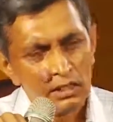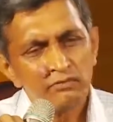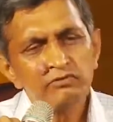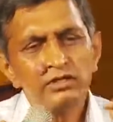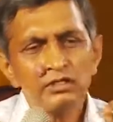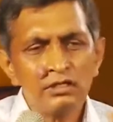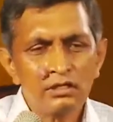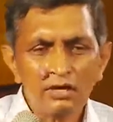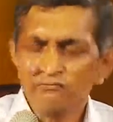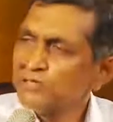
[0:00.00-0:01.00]
Every year,
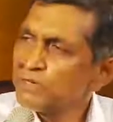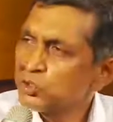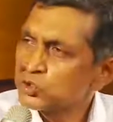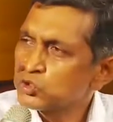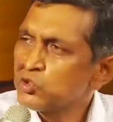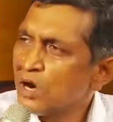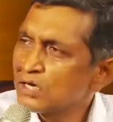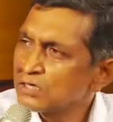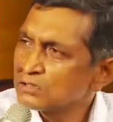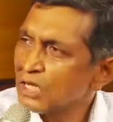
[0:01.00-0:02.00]
roughly about
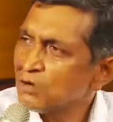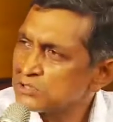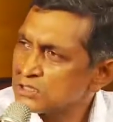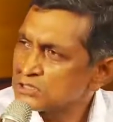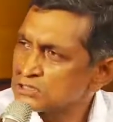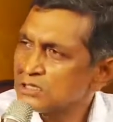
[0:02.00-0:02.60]
200,000